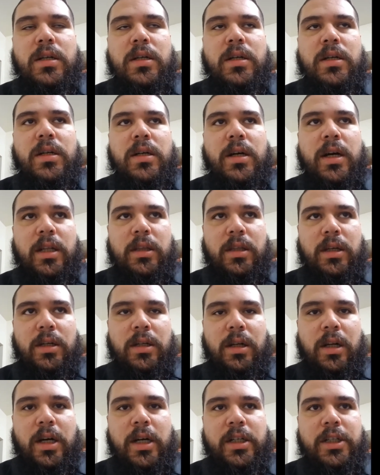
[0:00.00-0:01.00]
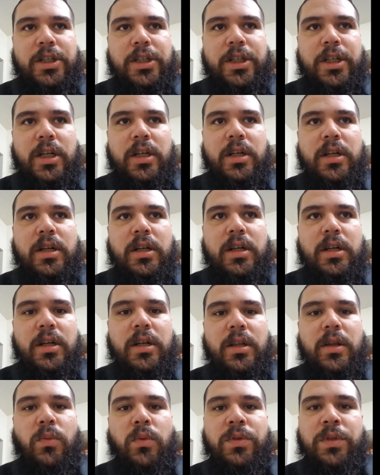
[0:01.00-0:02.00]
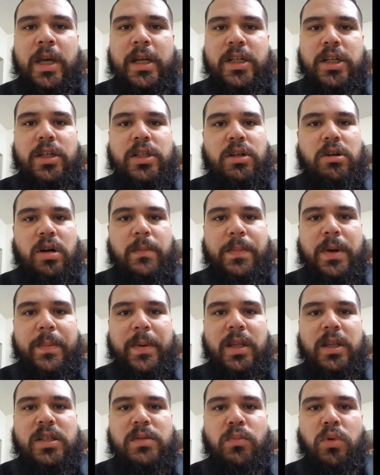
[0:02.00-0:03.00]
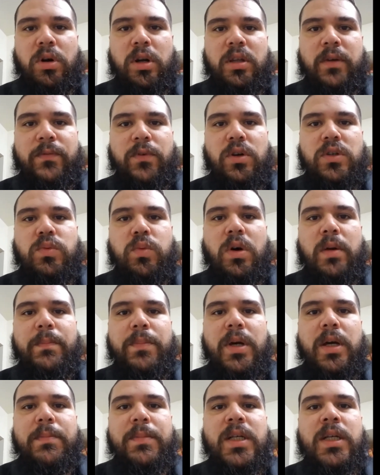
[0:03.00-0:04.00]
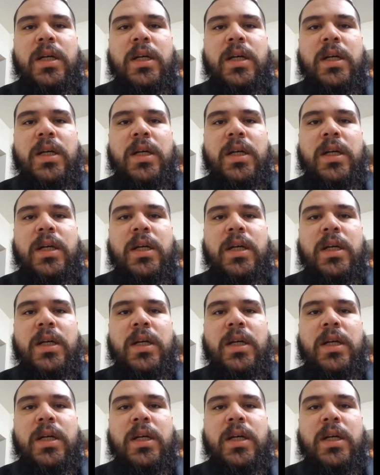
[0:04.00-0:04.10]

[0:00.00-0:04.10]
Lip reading: cut the clutch. They just started pipping this morning, the first one pipped.